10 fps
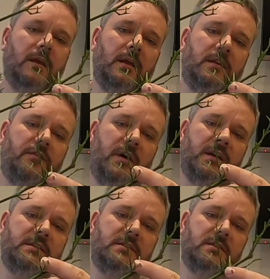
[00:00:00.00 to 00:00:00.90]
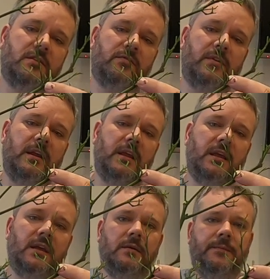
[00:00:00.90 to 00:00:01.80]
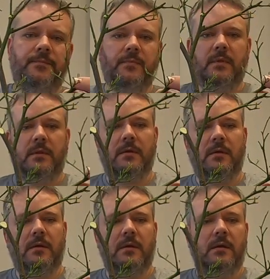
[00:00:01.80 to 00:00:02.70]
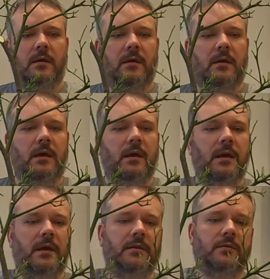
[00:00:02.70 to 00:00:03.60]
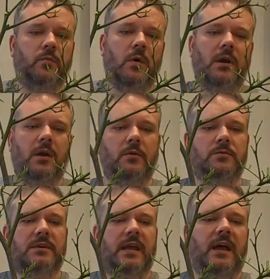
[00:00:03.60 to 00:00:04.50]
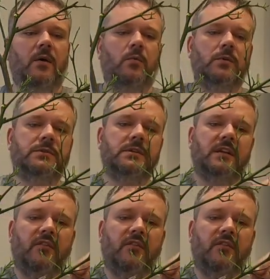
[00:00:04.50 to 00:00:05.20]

it divides into three here and one goes outwards and